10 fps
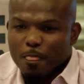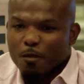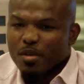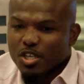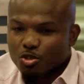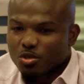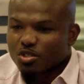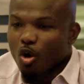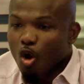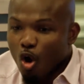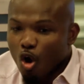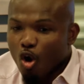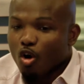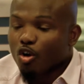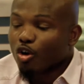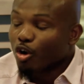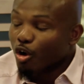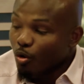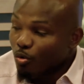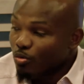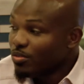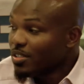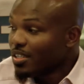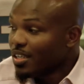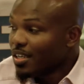you make sure it's all gold.